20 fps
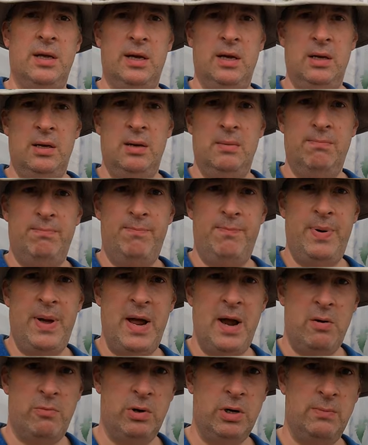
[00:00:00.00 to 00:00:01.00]
the
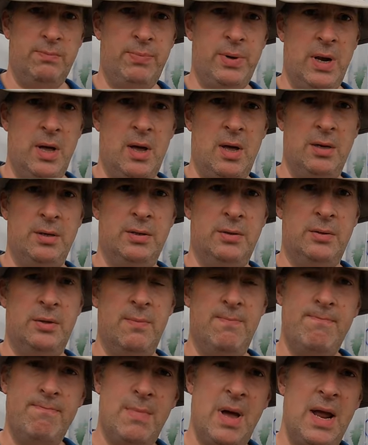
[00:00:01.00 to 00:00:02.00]
parent plant,
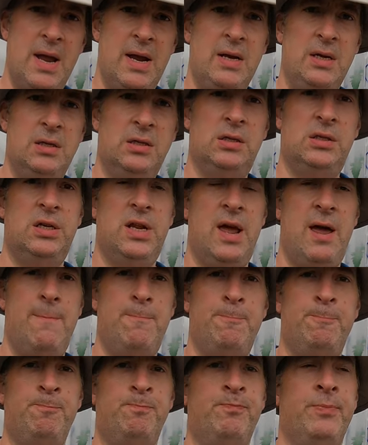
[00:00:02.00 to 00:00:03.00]
the main
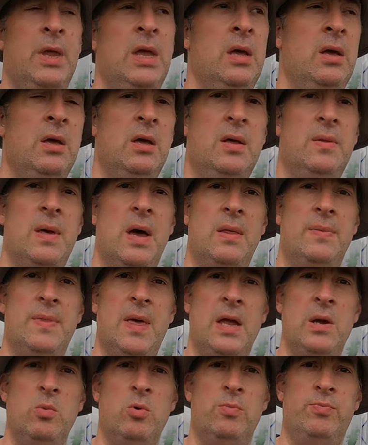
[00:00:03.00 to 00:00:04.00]
stem, in that
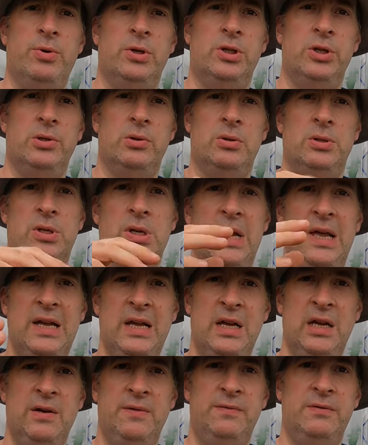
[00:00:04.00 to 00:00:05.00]
they will produce
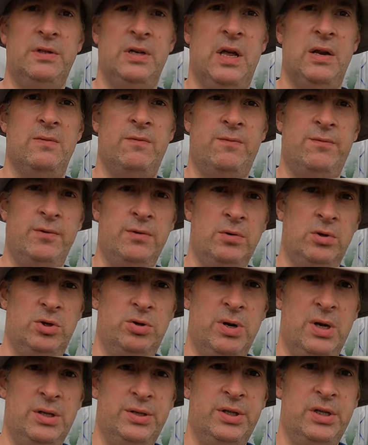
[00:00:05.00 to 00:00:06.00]
leaves and fruit
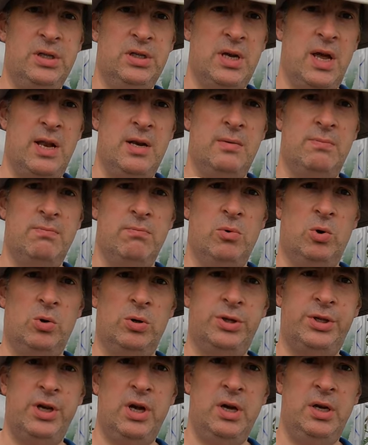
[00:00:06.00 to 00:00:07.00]
trusses and
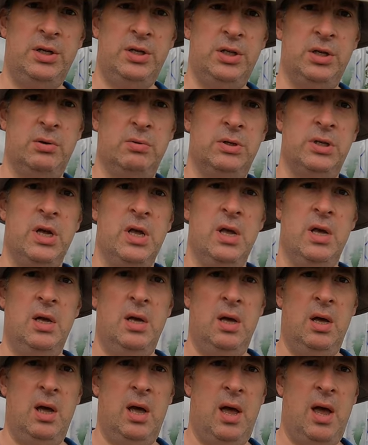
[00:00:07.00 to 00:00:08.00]
more side shoots.
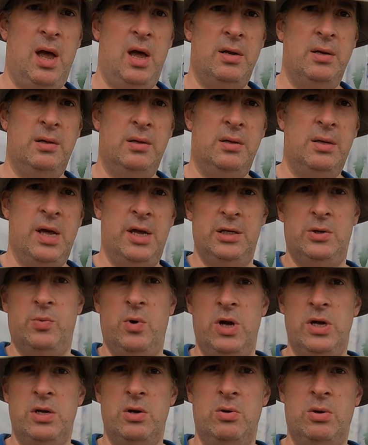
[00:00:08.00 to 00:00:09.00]
And that's
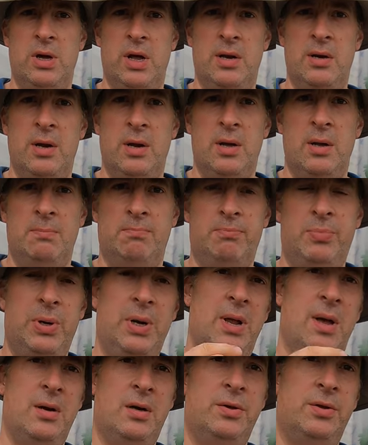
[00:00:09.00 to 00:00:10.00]
why you can
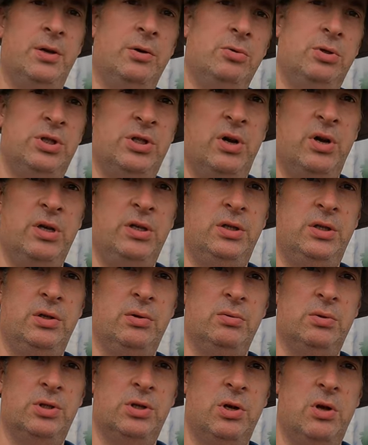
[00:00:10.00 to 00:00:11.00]
pluck those side
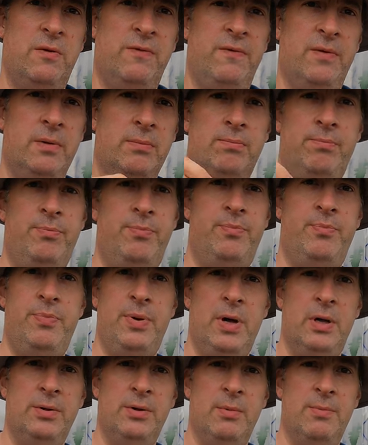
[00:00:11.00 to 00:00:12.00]
shoots off,
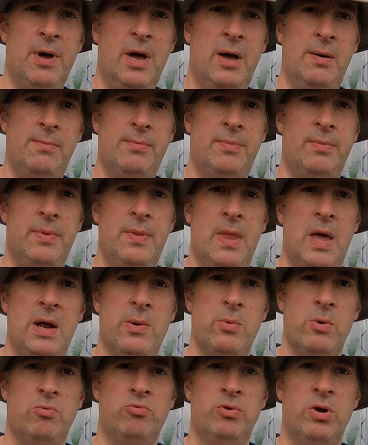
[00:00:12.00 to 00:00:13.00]
pop them up, and
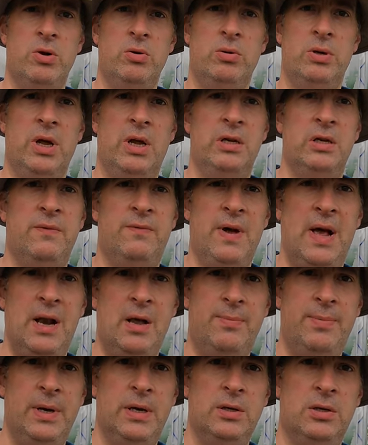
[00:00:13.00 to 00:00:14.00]
they will root and
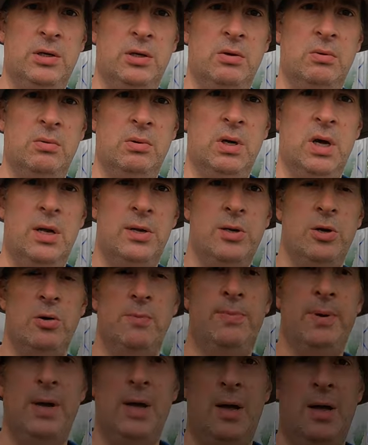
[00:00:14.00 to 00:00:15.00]
develop into a
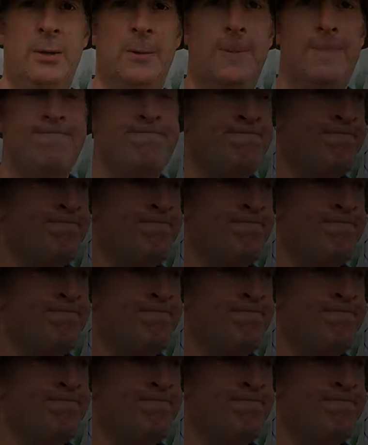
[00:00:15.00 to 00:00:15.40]
new plant.